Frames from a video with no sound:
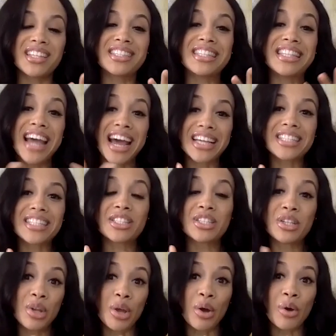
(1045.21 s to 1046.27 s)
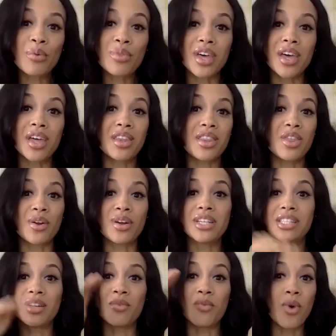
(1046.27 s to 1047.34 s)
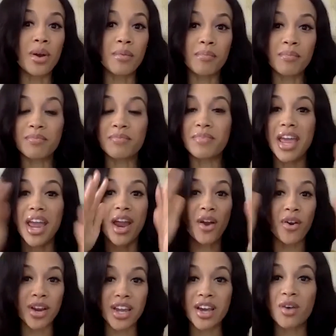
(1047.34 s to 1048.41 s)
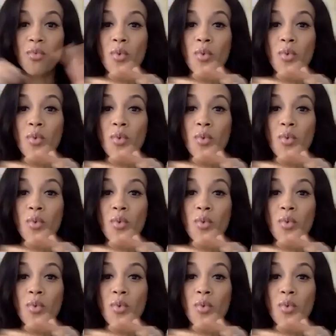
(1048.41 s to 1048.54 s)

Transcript: nice to know that there isn't one area,